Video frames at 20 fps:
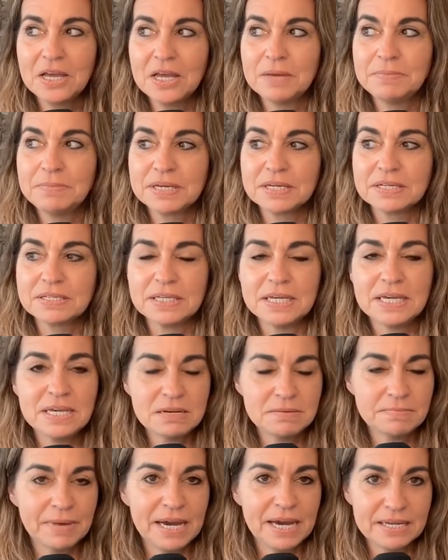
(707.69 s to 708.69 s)
Because
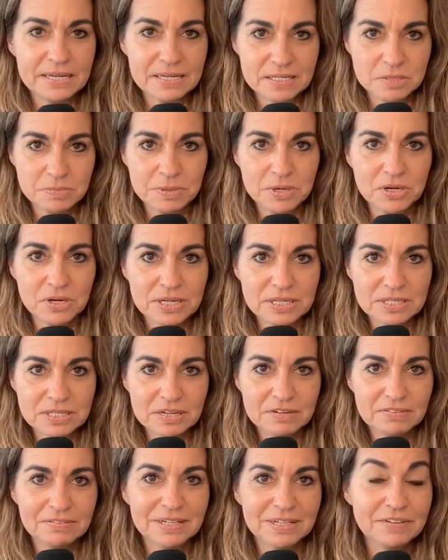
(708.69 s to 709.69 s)
in my experience
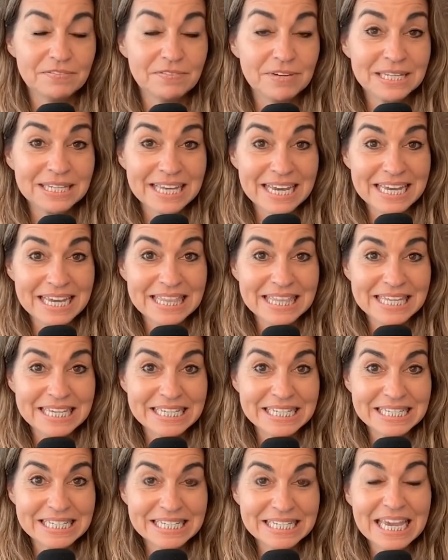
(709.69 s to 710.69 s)
of living like
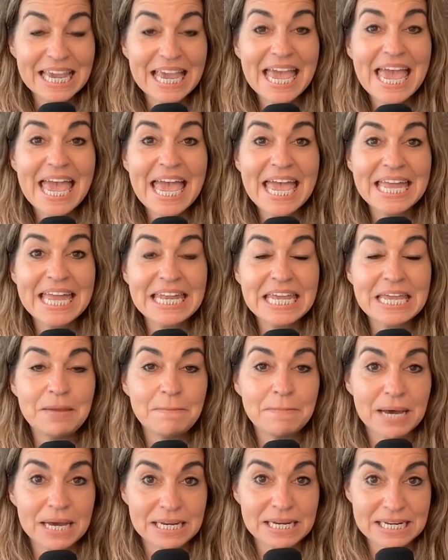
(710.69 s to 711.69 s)
this,
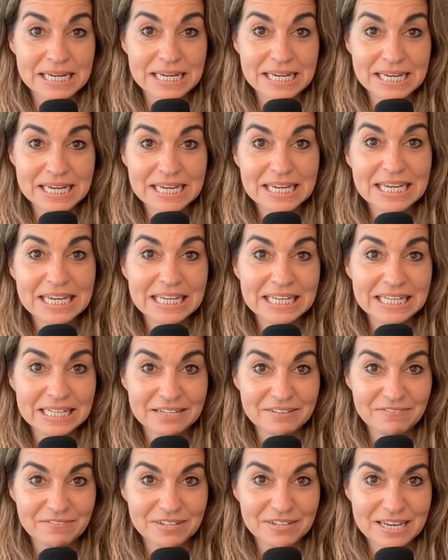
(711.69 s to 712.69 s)
anybody can
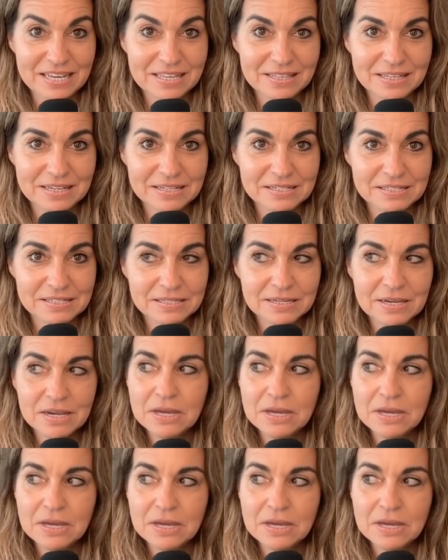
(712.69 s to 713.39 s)
live like this.